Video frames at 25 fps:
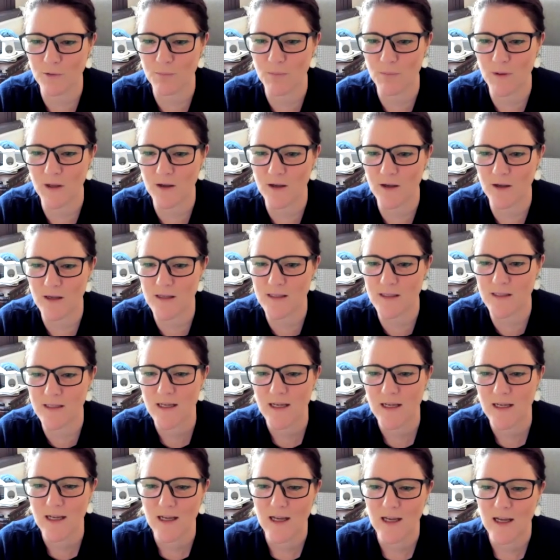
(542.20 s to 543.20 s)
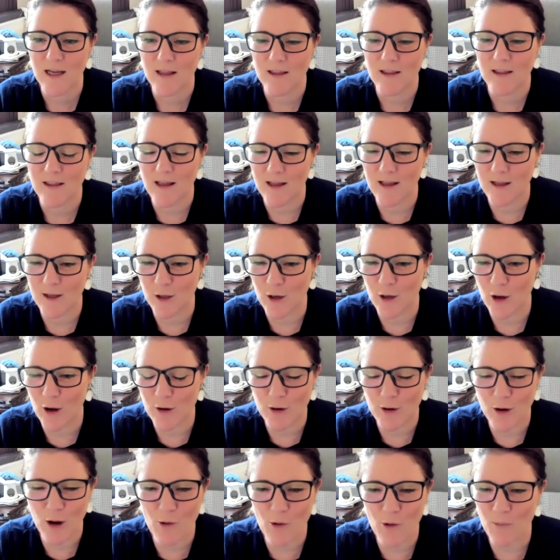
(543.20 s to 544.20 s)
because, you know,
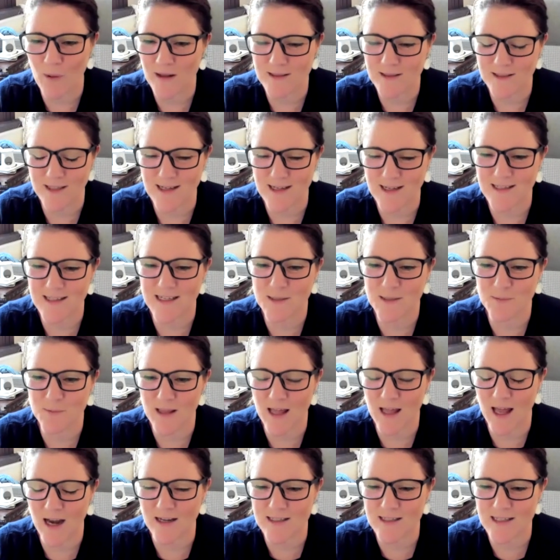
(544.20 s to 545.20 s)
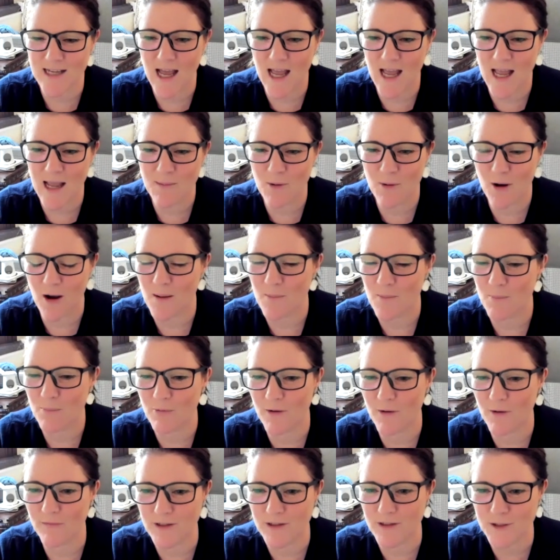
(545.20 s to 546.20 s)
no one does this without a team. I am
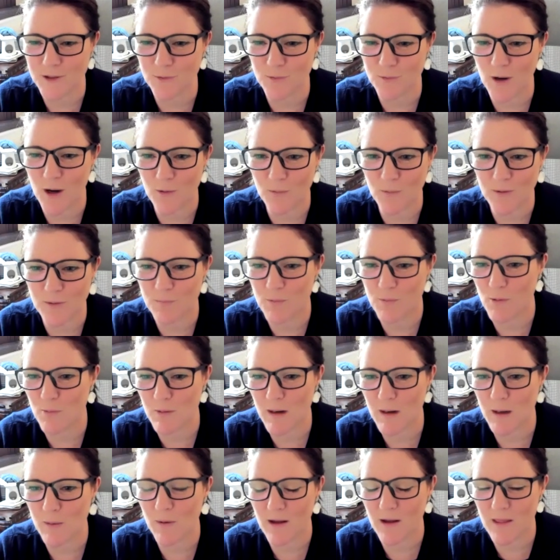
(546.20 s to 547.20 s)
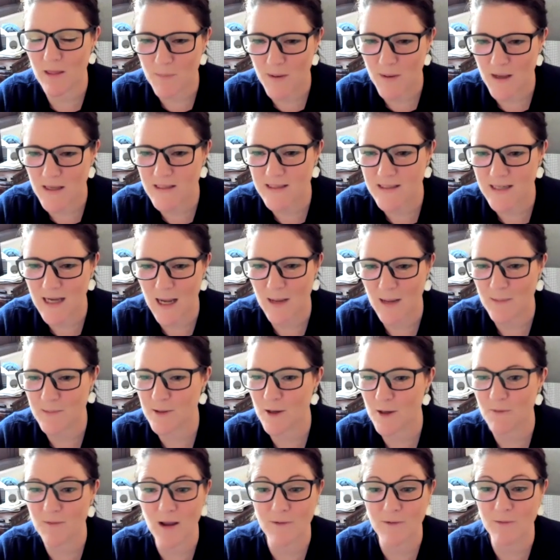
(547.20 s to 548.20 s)
privileged to work with probably one of the best teams
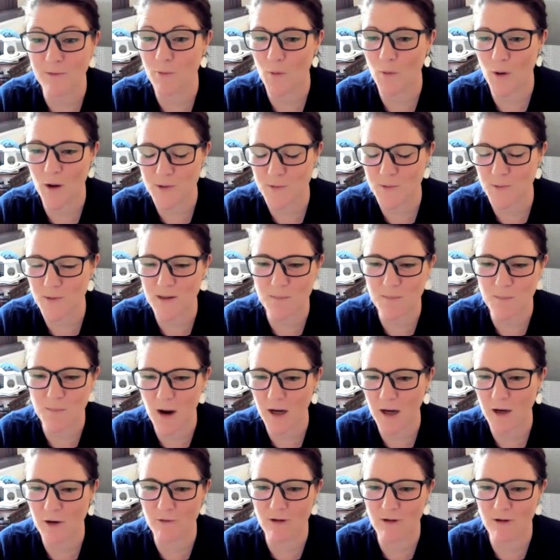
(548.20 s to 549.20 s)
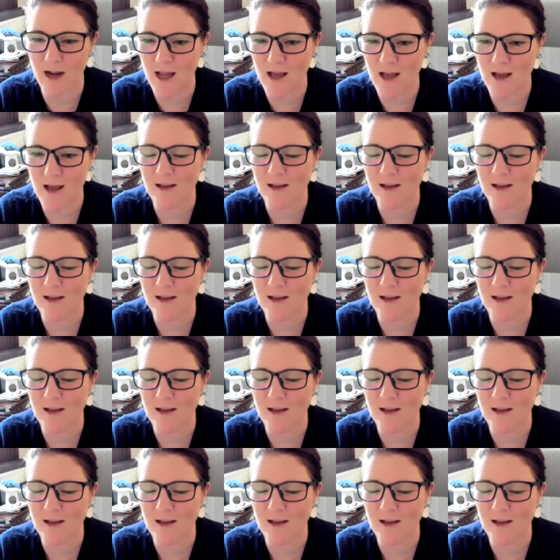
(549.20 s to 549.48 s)
I've ever worked with in my career.